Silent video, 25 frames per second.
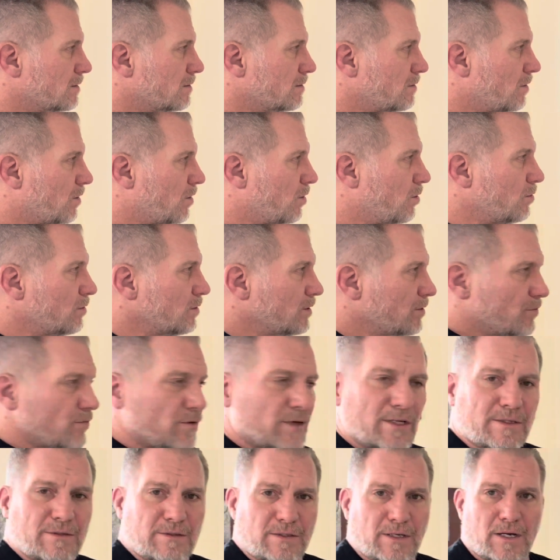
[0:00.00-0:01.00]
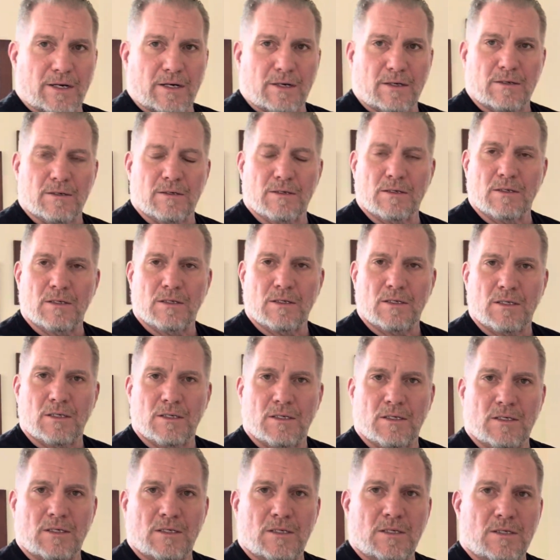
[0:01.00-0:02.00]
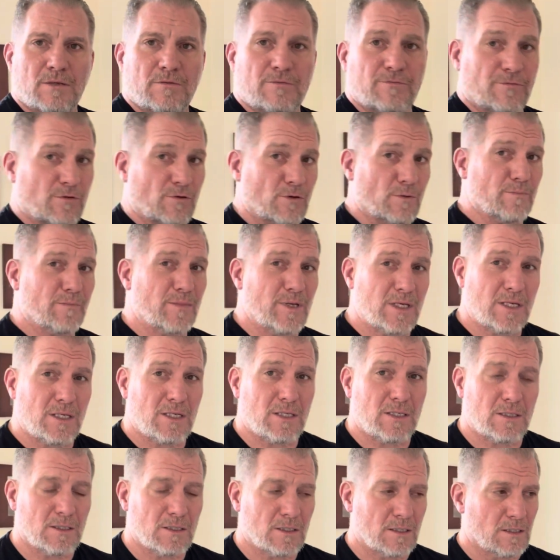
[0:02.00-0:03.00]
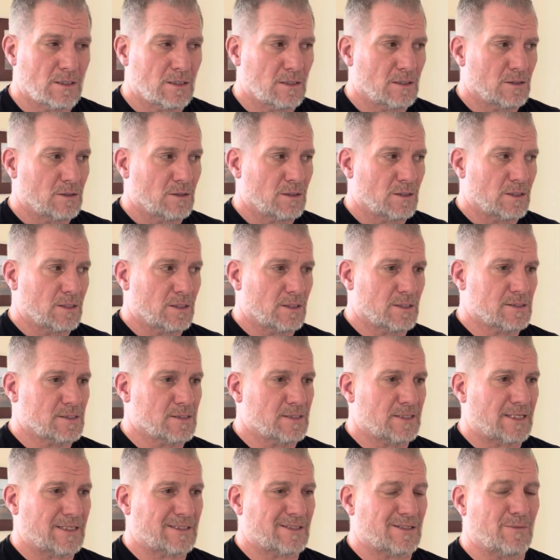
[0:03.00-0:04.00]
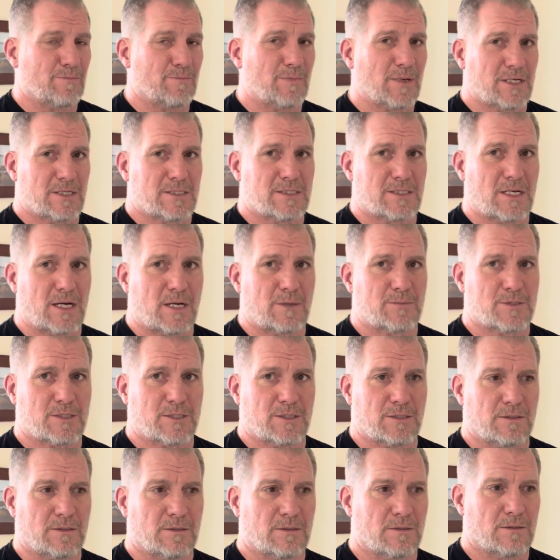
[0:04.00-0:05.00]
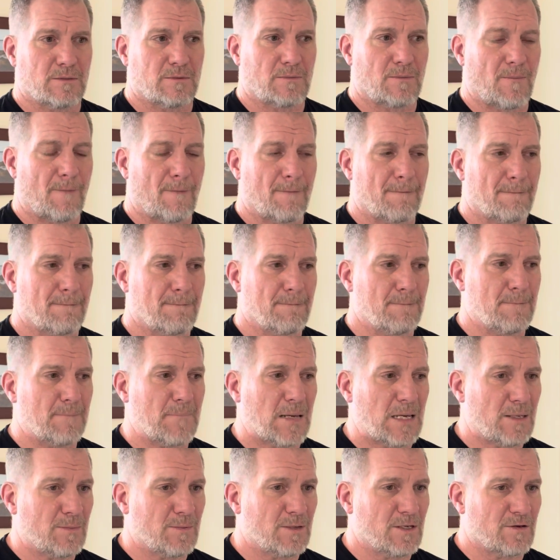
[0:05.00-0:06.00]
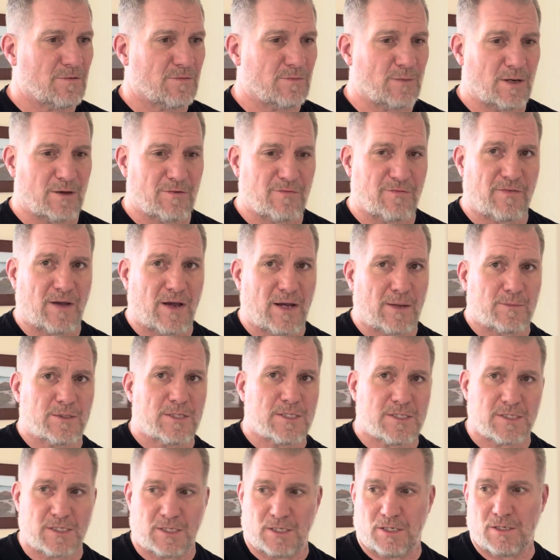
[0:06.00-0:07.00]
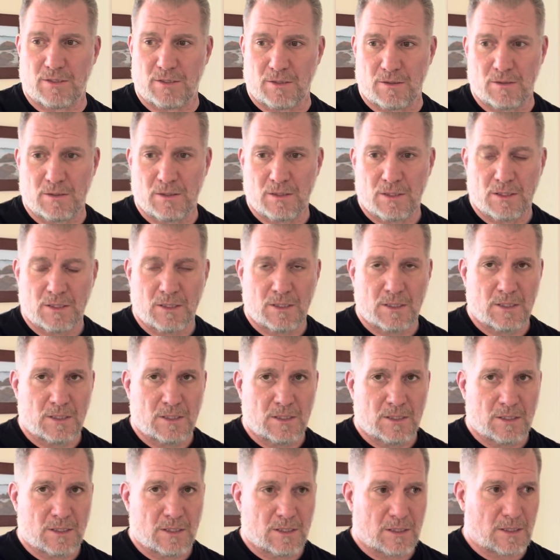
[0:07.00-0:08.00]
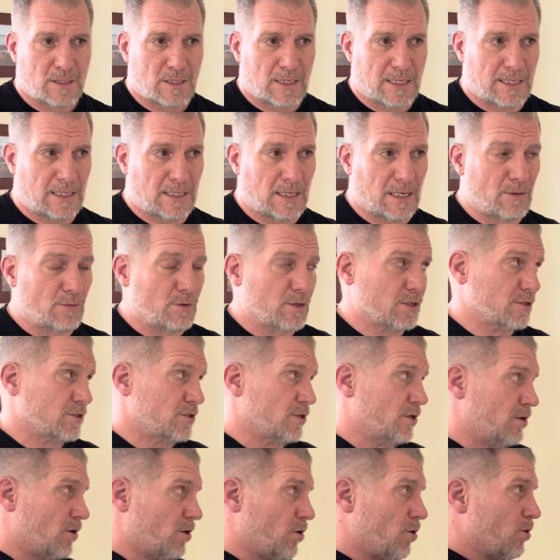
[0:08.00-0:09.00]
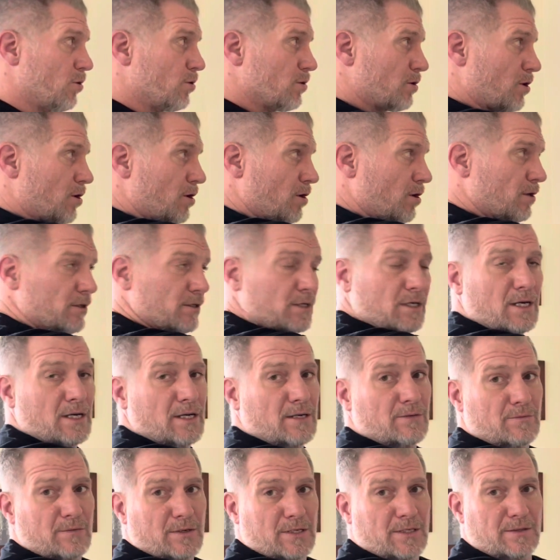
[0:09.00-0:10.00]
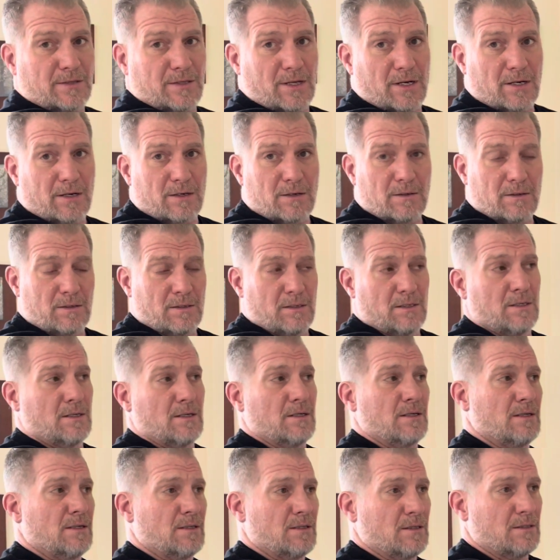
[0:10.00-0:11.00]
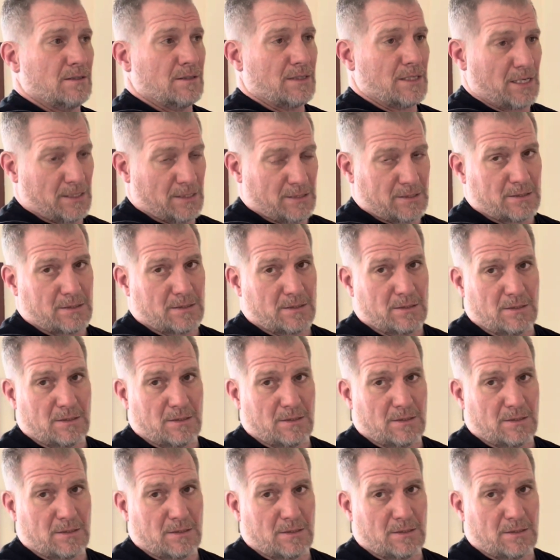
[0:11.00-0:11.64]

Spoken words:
holding right there, for me, is not the best option. Maybe if my family's here and I want to hold a hard line right there, yes.